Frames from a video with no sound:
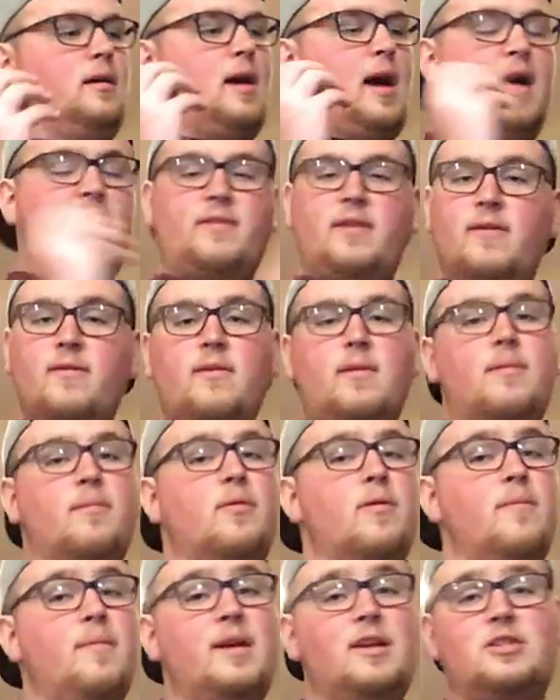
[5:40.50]
I've given him
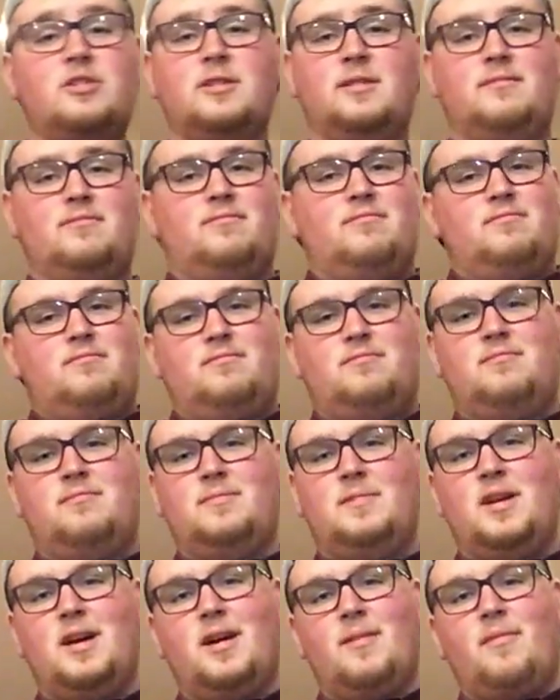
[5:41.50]
permission.
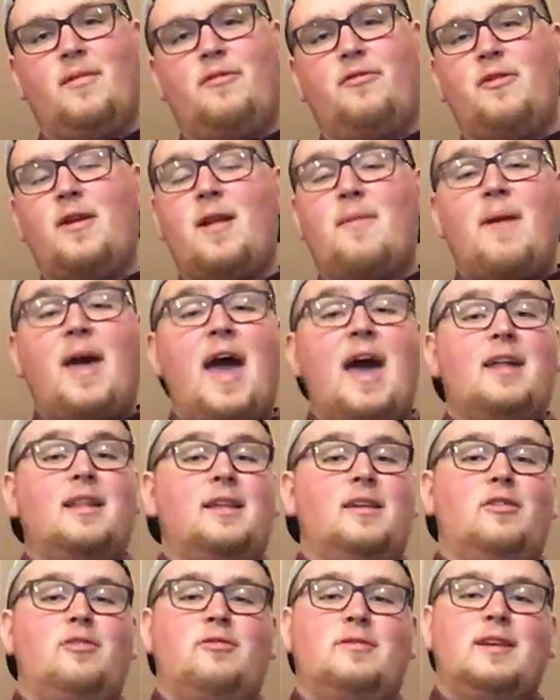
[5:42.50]
My friend named
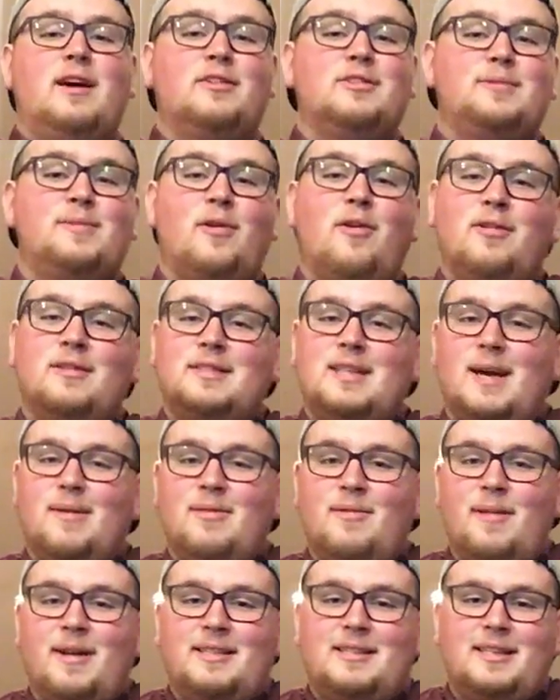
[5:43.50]
Allie, who tells me all the time
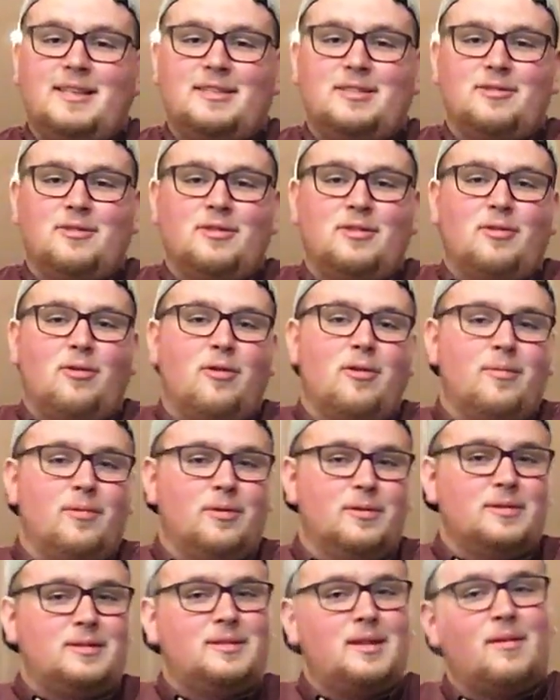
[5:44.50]
that my ticks are
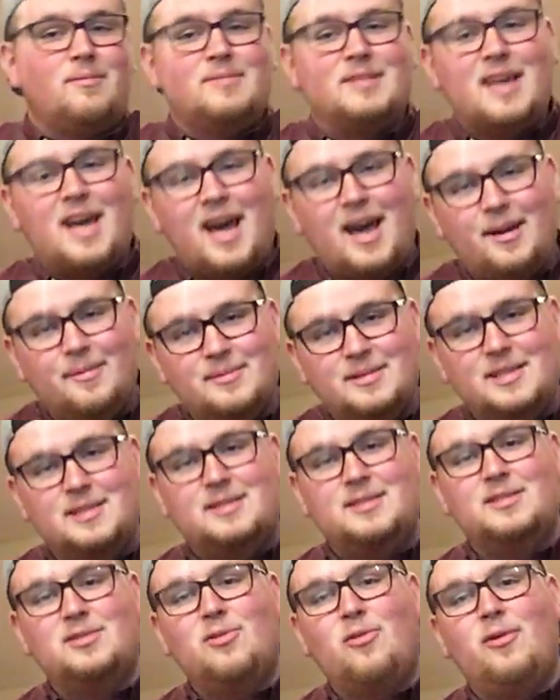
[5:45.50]
adorable. Sometimes
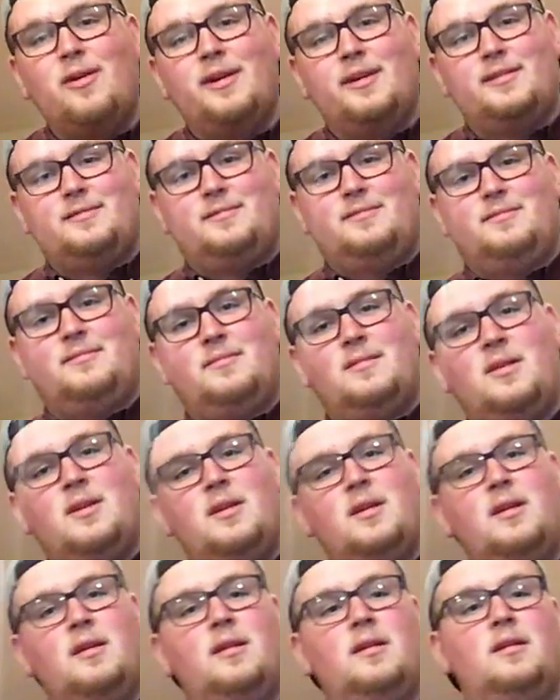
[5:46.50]
it's annoying.
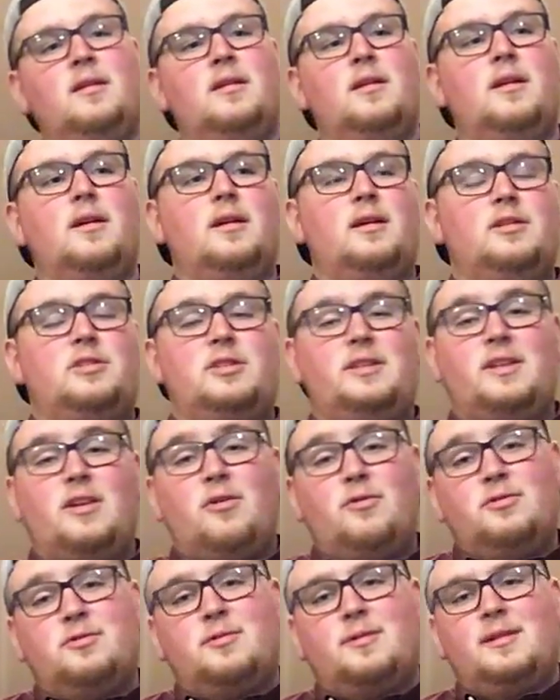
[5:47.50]
She
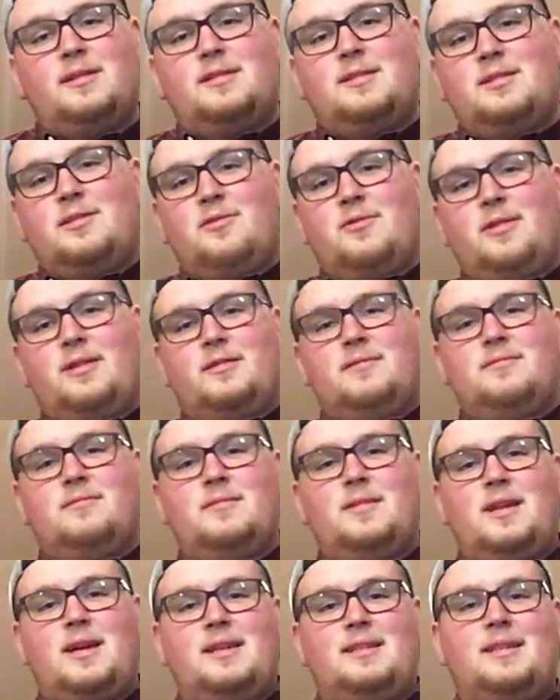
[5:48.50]
knows when it's annoying,
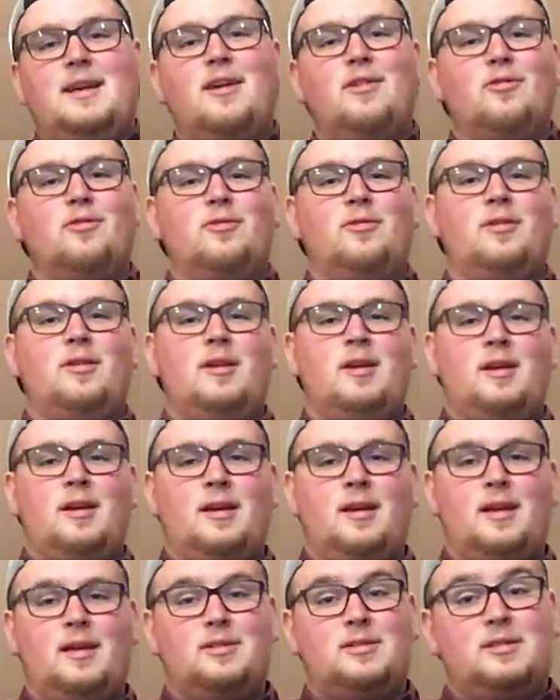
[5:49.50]
and I tell her,
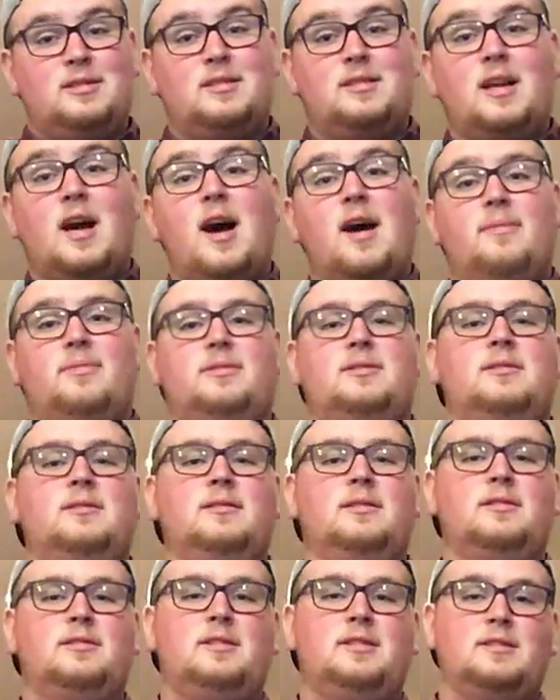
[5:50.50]
and she stops
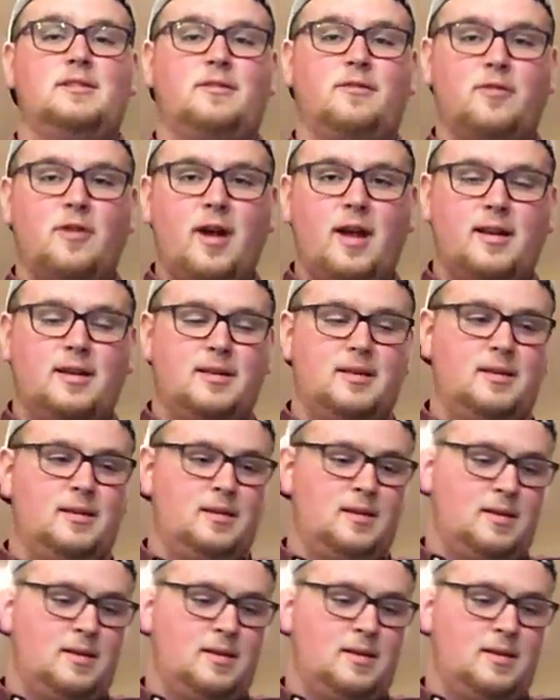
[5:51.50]
because she's a friend.